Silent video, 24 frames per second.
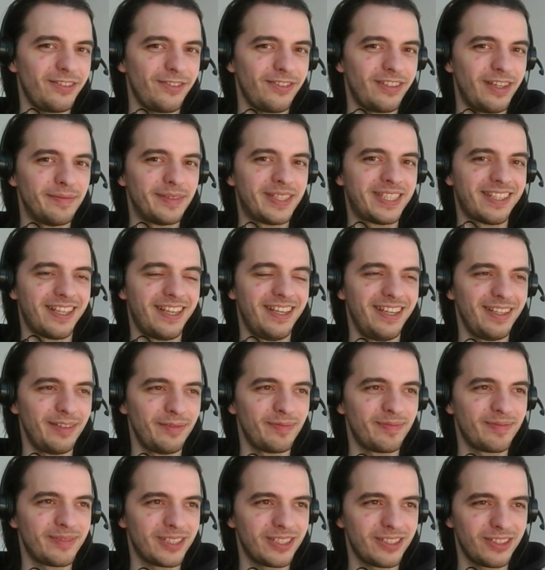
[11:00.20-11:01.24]
I'm
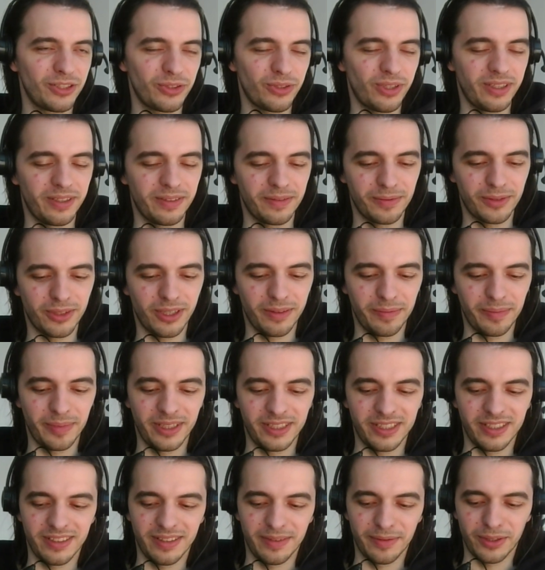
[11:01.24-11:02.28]
trying
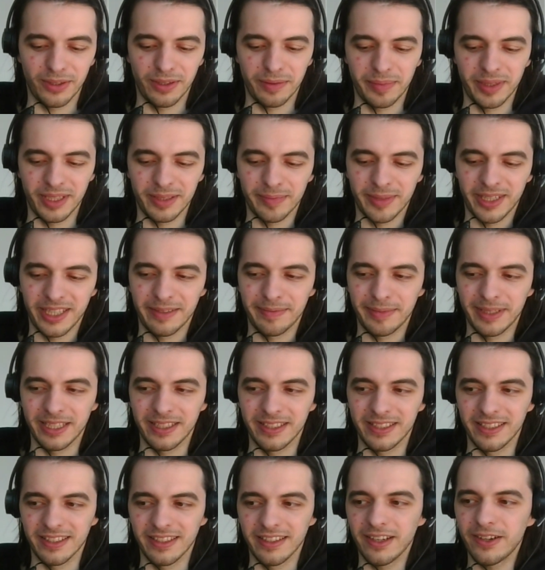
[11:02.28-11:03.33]
to piece my
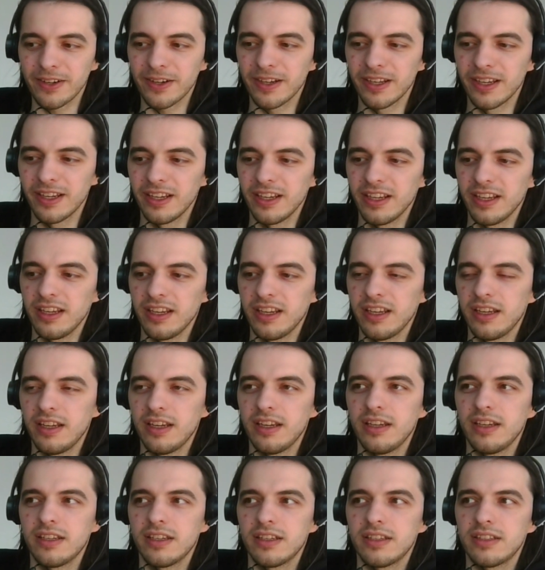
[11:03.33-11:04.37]
sense together.
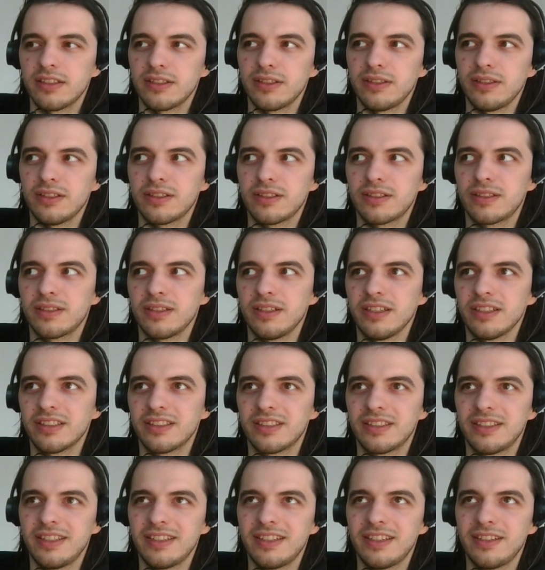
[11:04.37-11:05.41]

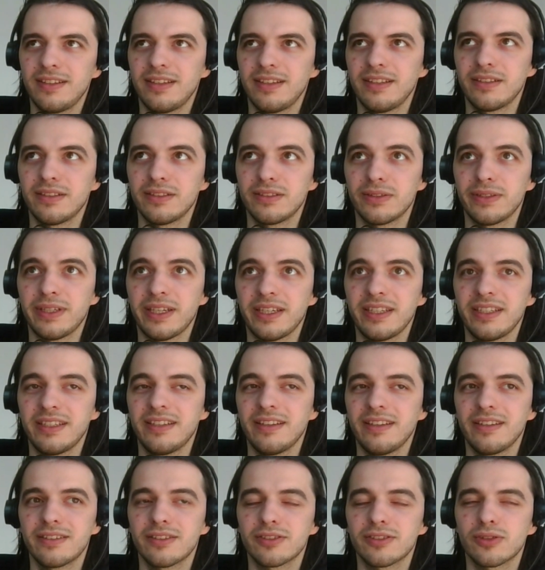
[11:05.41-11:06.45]
It
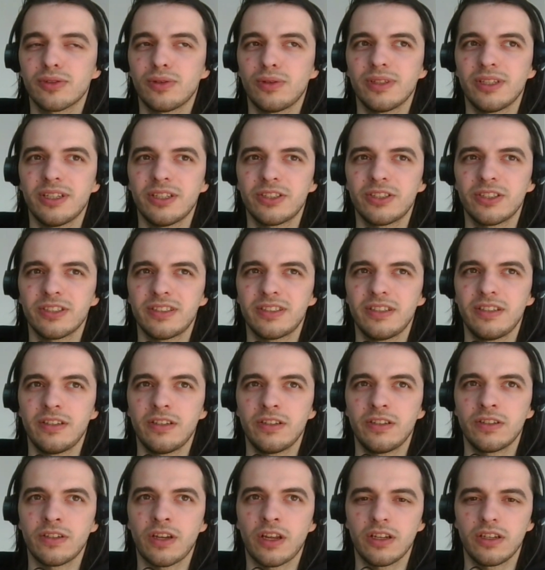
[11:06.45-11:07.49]
did its goal not just
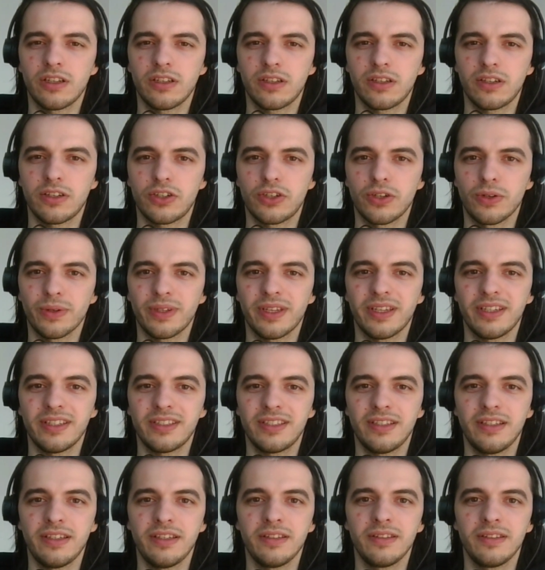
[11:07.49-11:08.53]
in
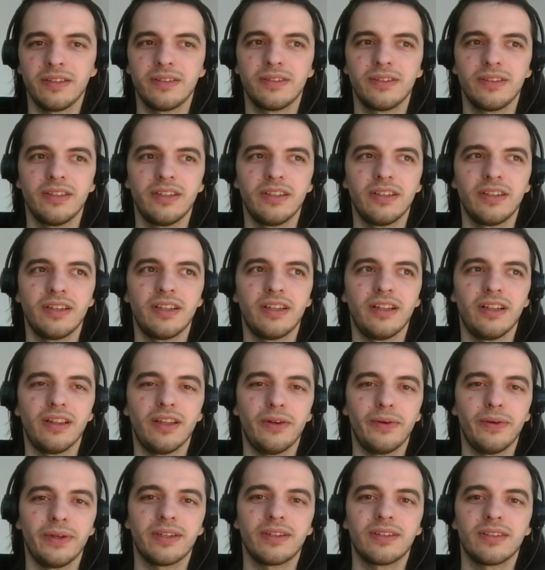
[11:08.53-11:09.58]
showcasing, in
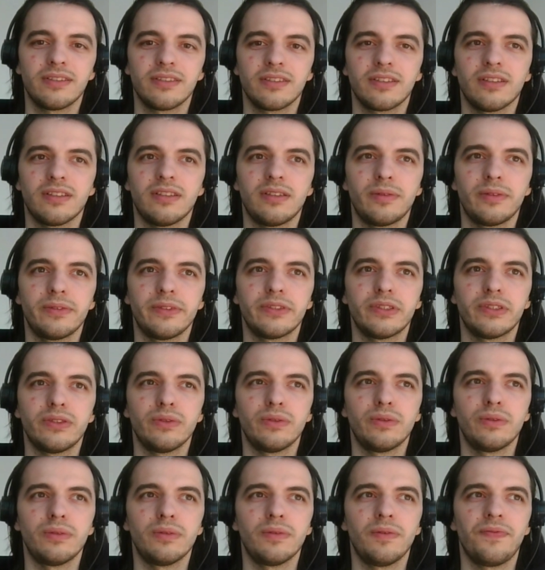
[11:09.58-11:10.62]
allowing collaborators
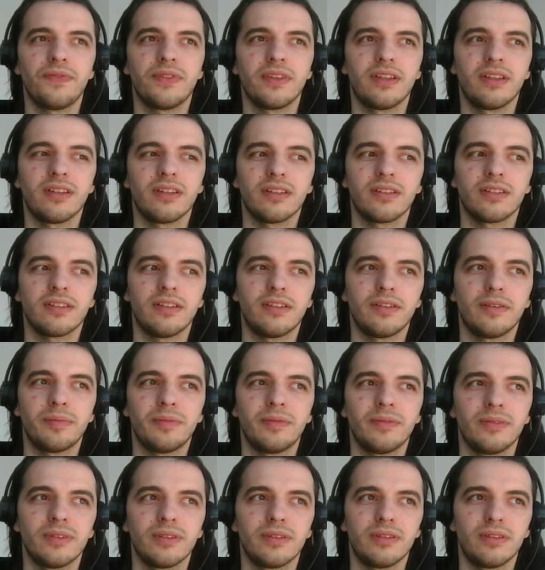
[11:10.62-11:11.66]
to
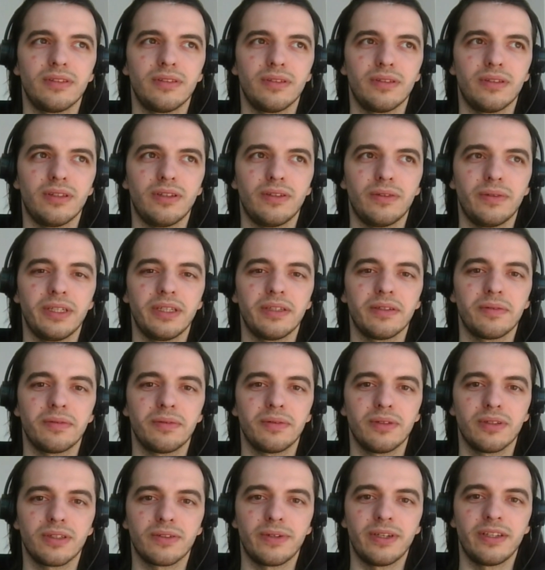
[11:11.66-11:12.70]
allowing
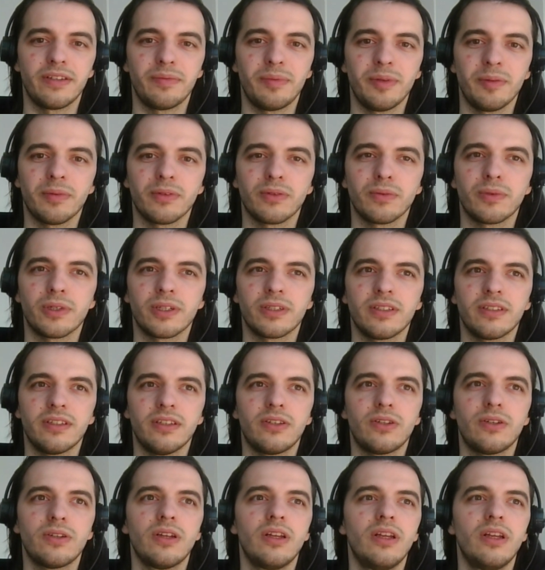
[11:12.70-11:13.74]
creative people to work
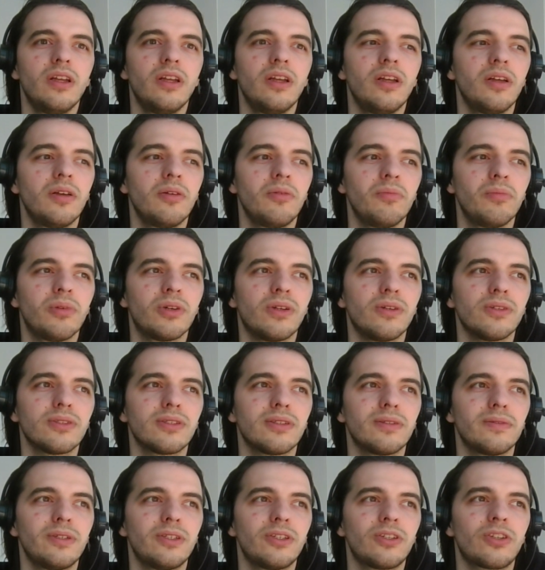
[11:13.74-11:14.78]
together, but
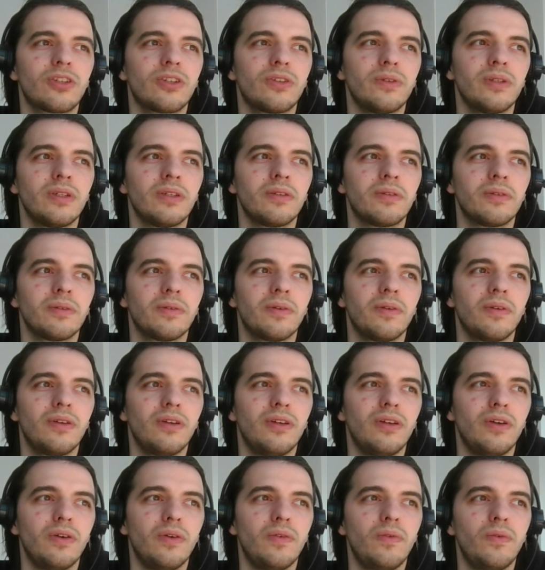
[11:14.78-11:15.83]
also in showing
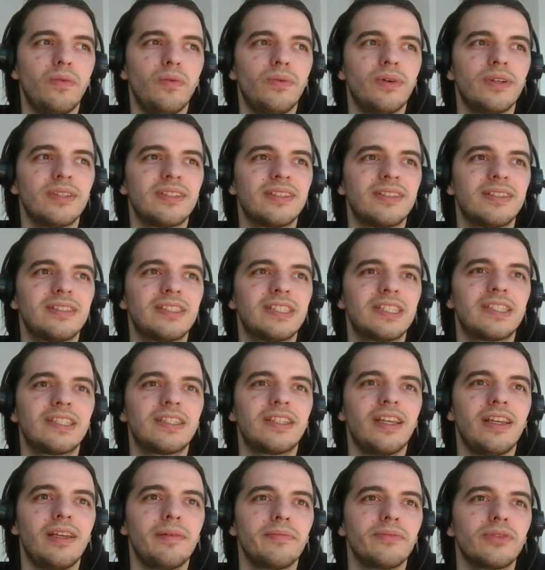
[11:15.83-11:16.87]
what
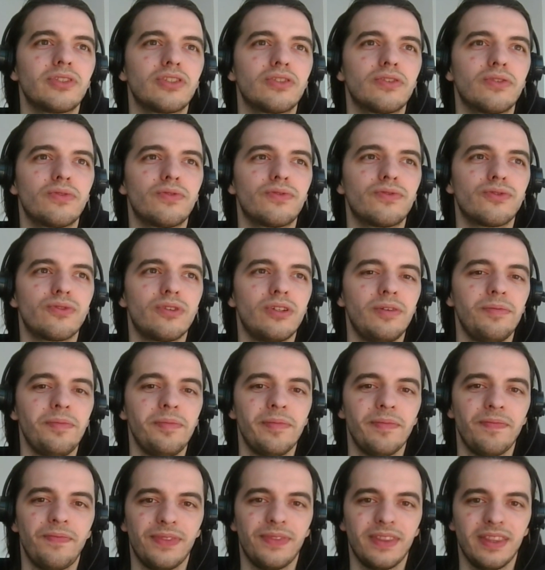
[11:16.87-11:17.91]
stems
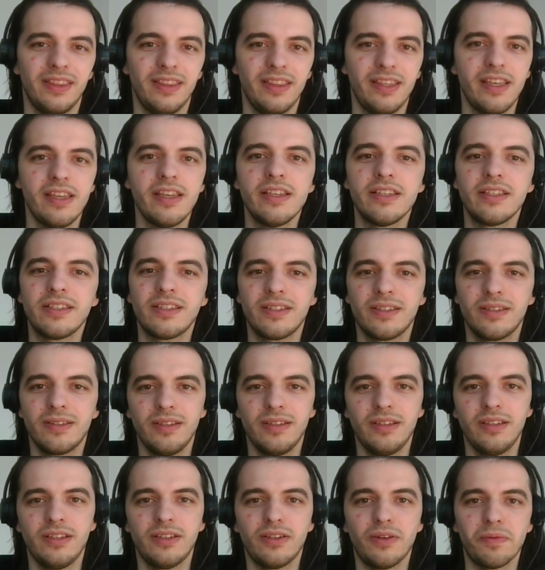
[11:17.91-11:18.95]
from these
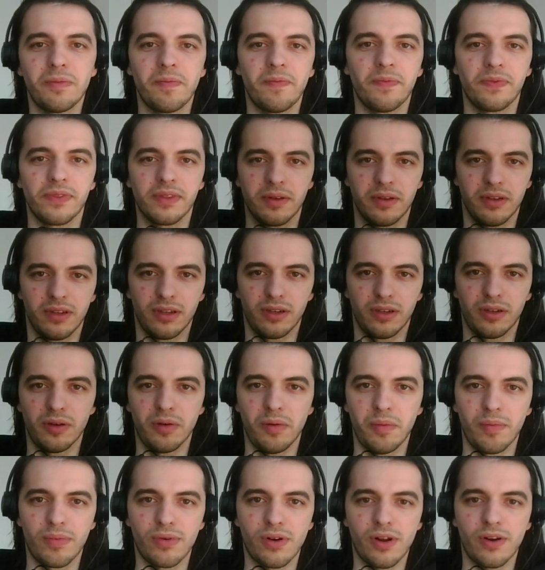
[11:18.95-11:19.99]

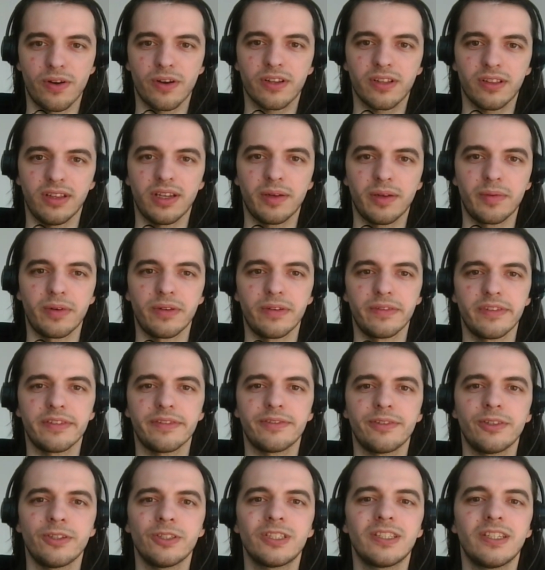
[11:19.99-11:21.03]
broader collaborative
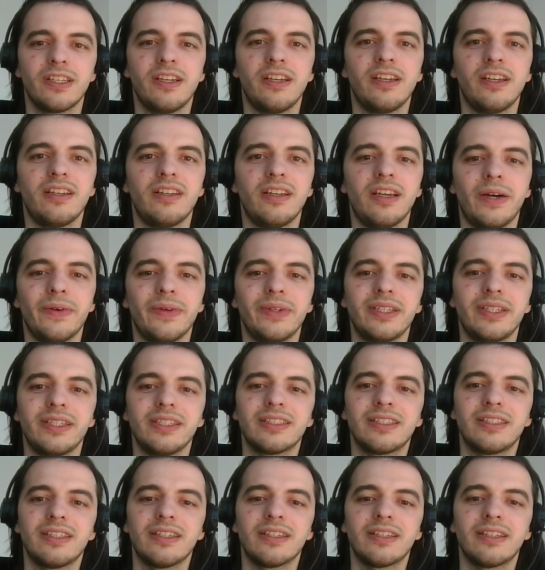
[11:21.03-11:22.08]
efforts, and how it
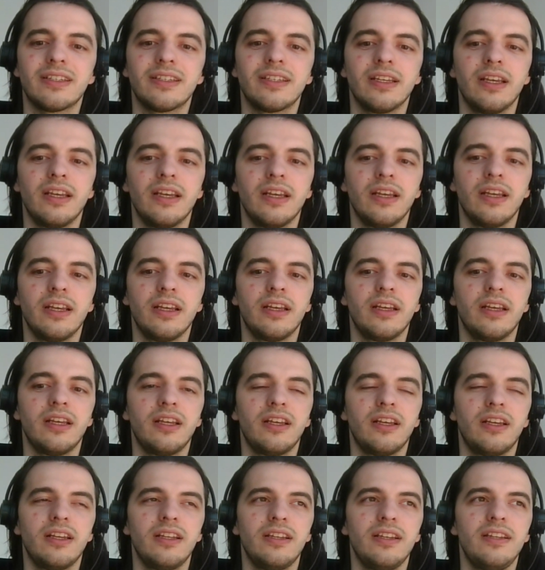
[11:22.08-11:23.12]
is that
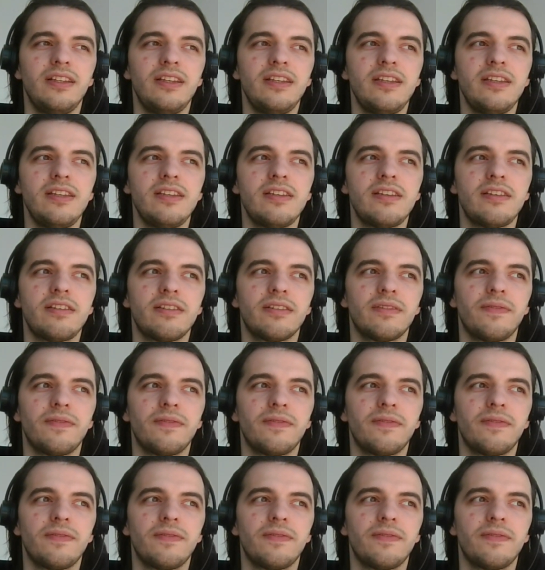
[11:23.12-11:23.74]
the